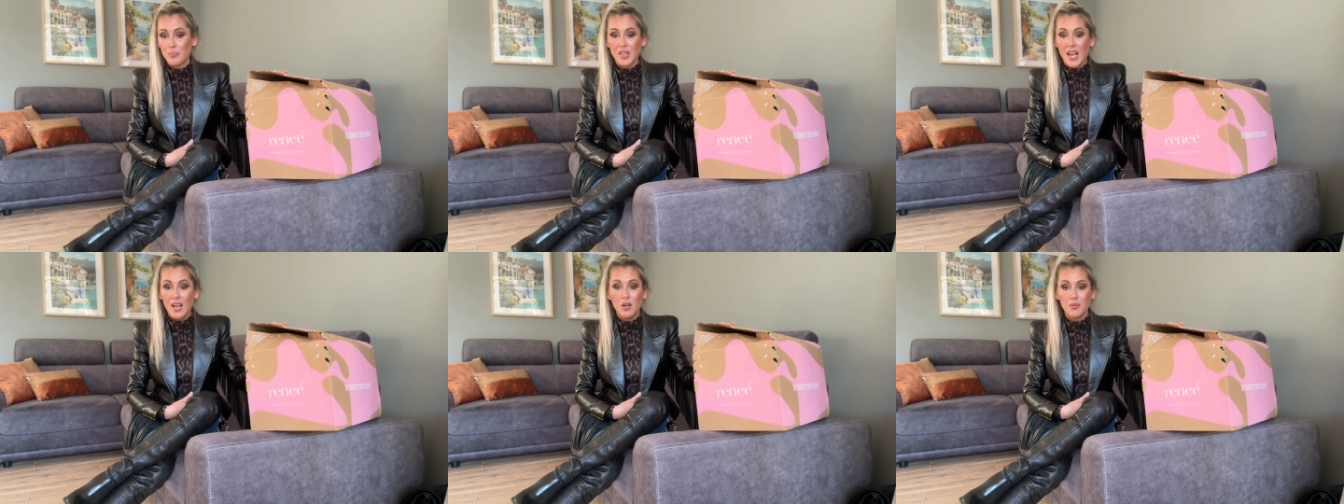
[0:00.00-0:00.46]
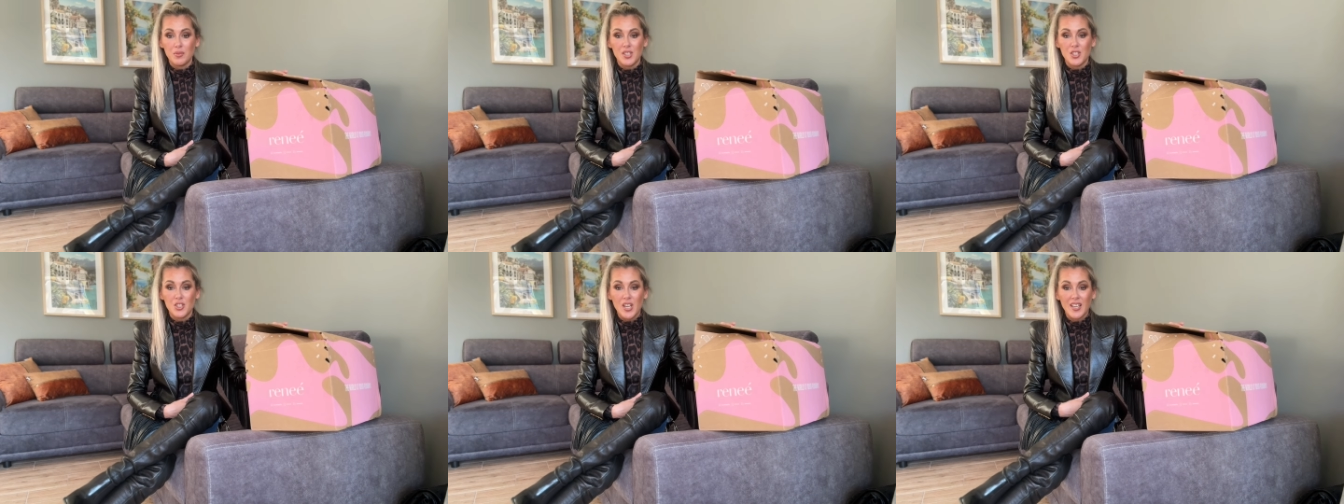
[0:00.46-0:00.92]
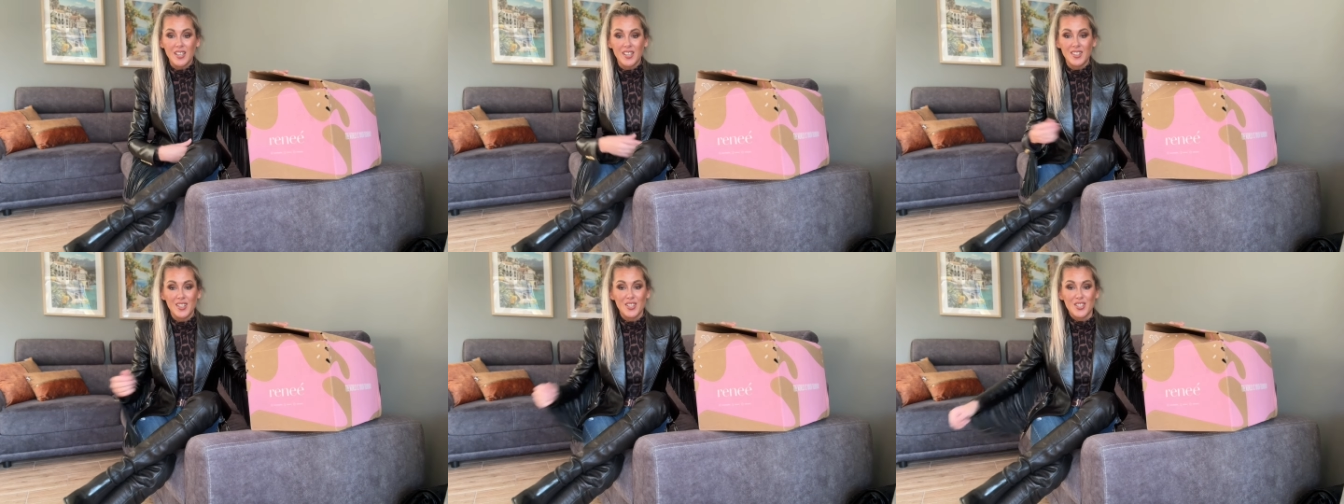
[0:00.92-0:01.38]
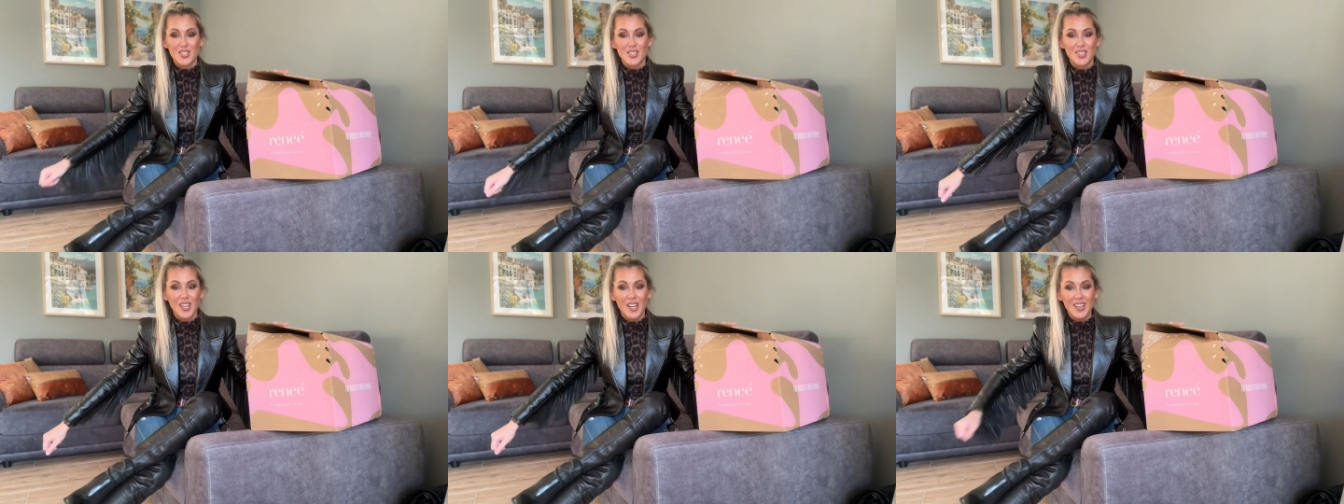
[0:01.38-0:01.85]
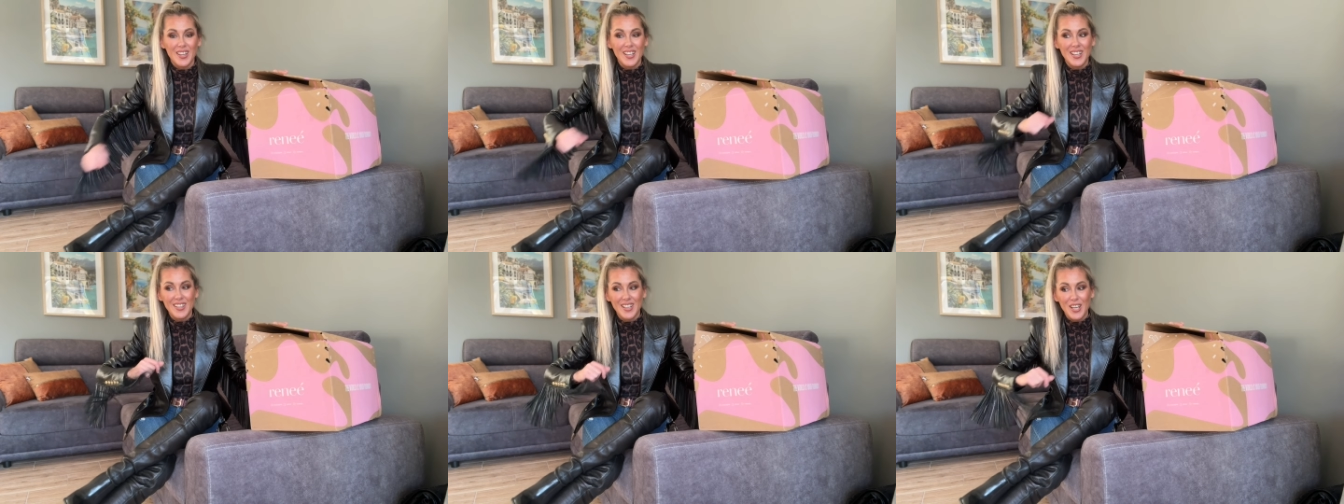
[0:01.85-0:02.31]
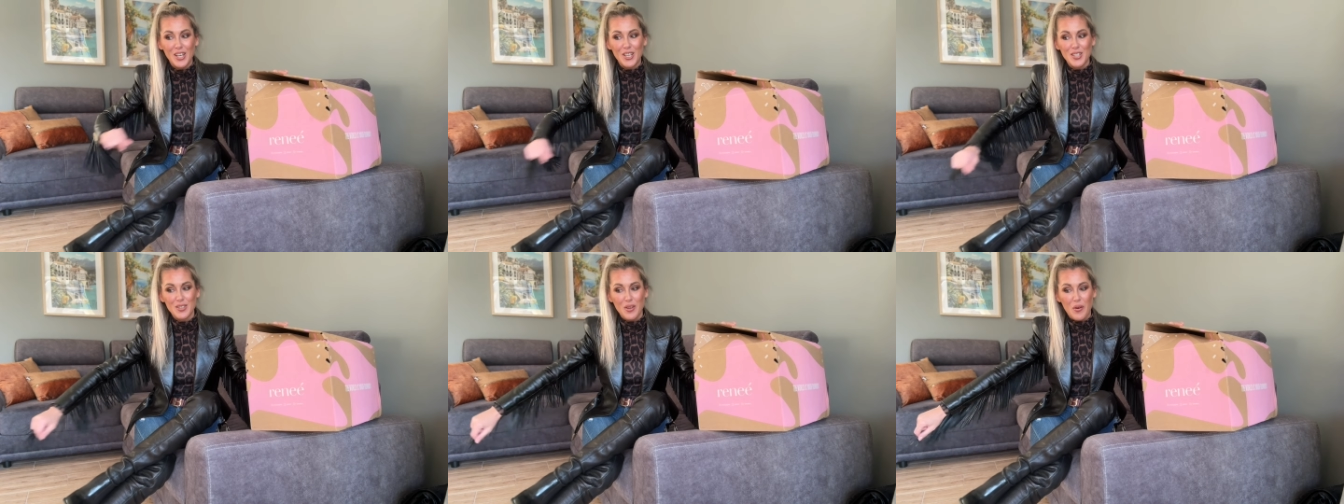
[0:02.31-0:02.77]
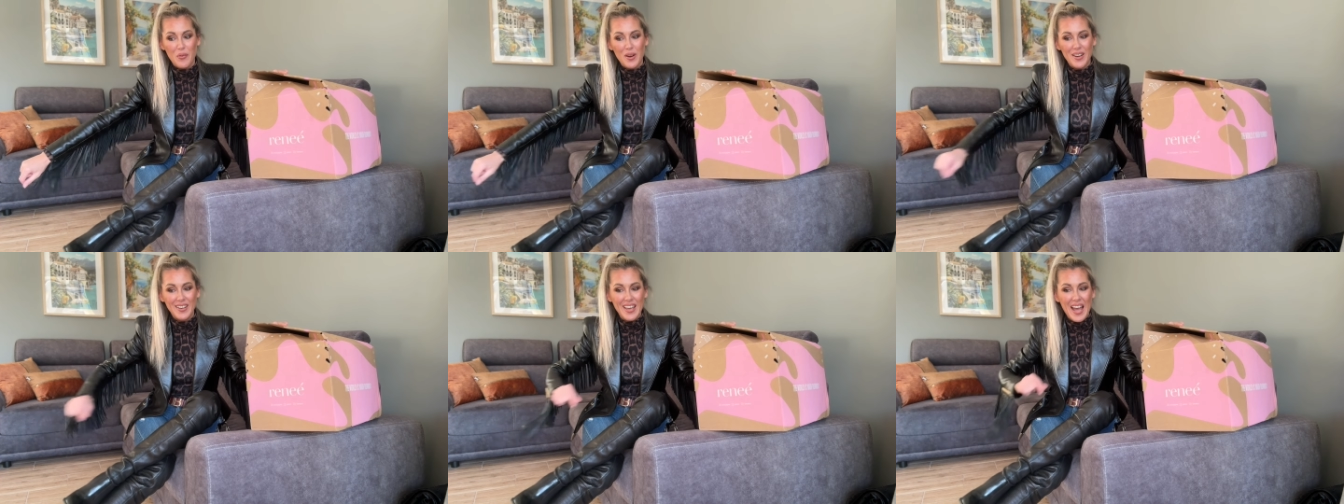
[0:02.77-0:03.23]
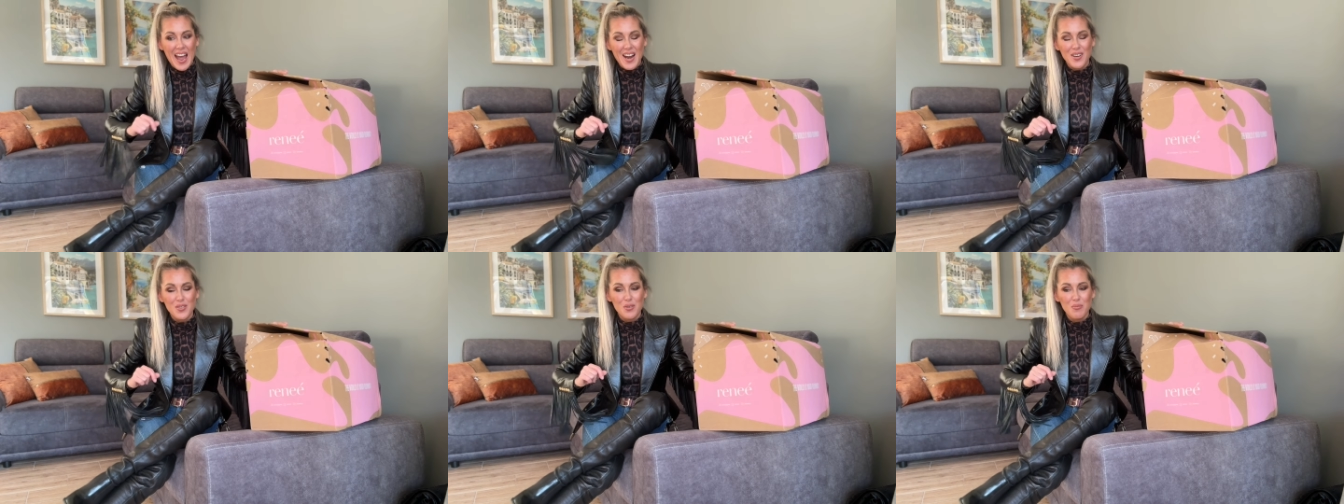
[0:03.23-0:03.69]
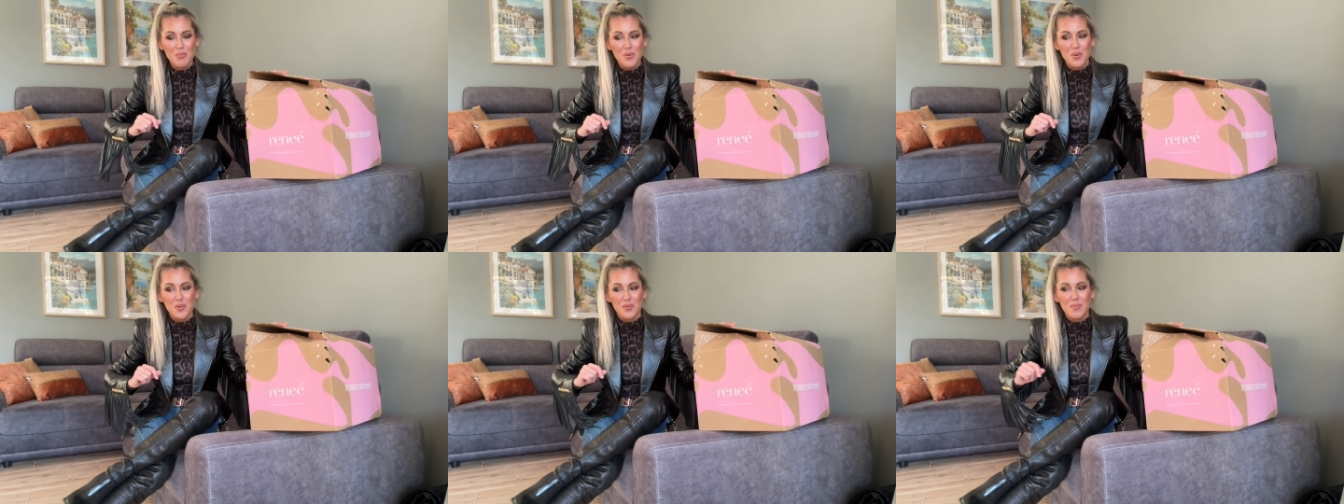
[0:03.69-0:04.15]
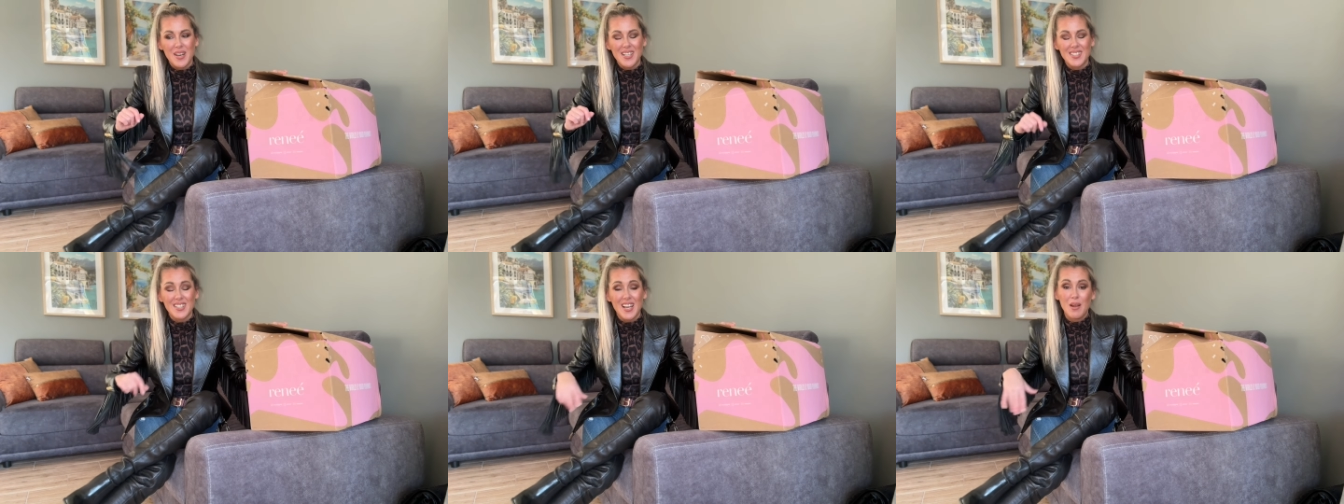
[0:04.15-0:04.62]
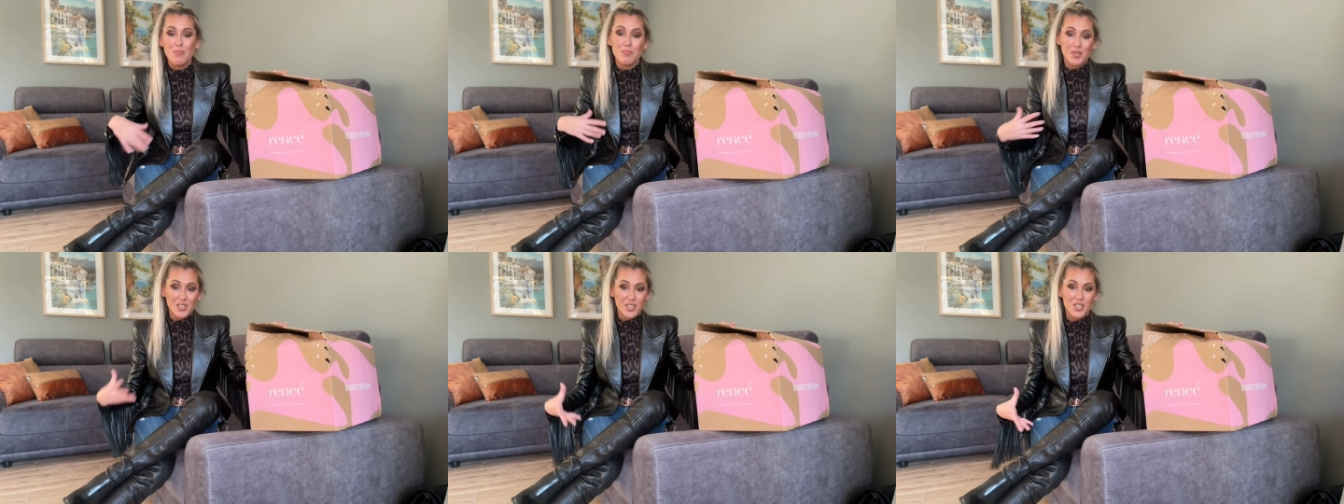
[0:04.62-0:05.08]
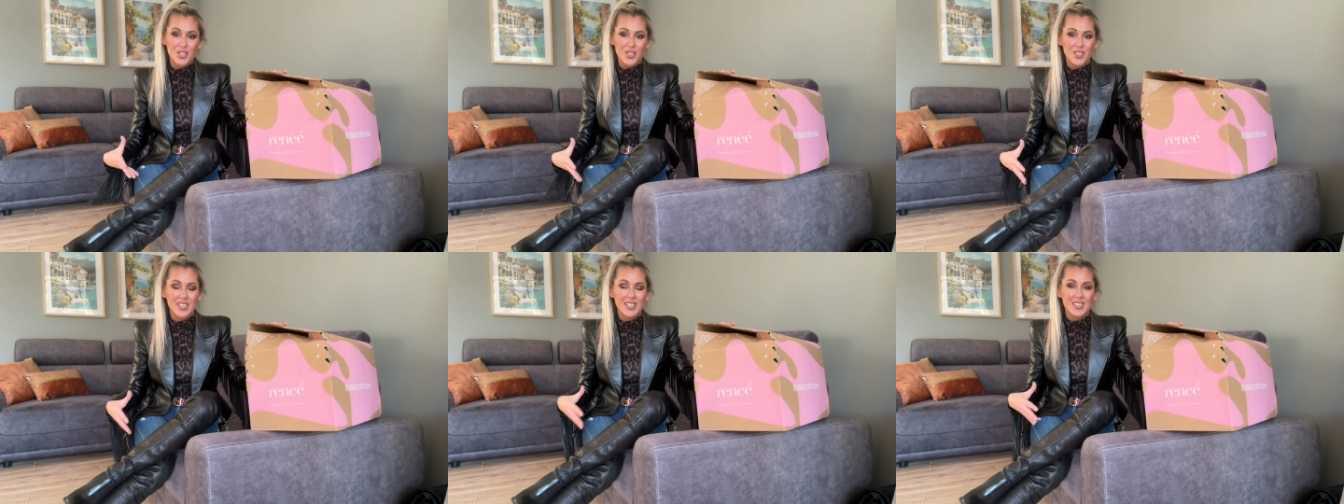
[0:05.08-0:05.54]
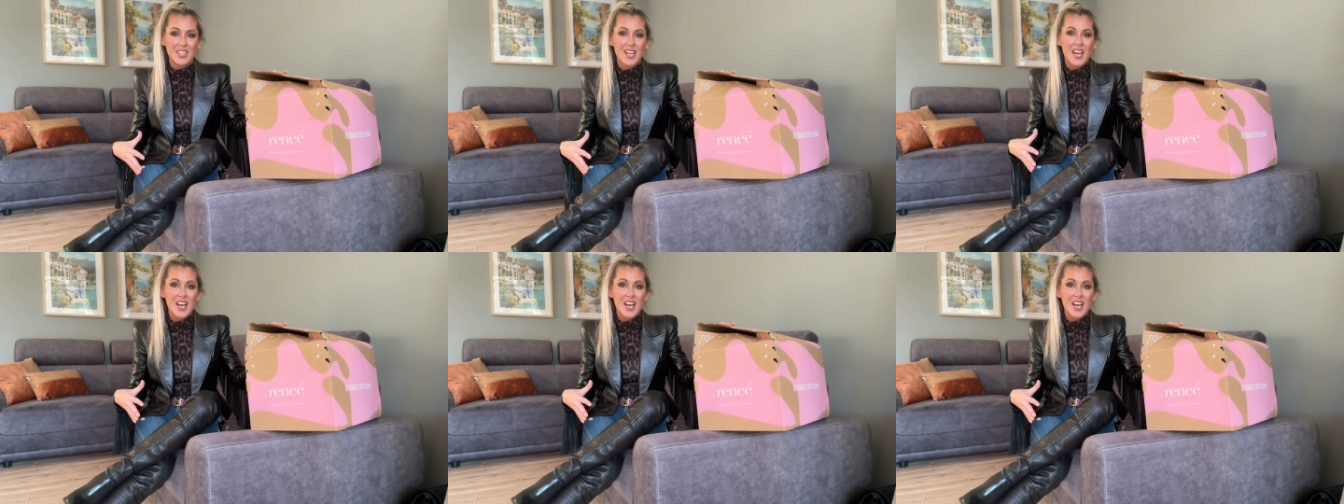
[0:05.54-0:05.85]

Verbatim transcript: I love this jacket. Still, it is really hard to move, but I'm pretty sure that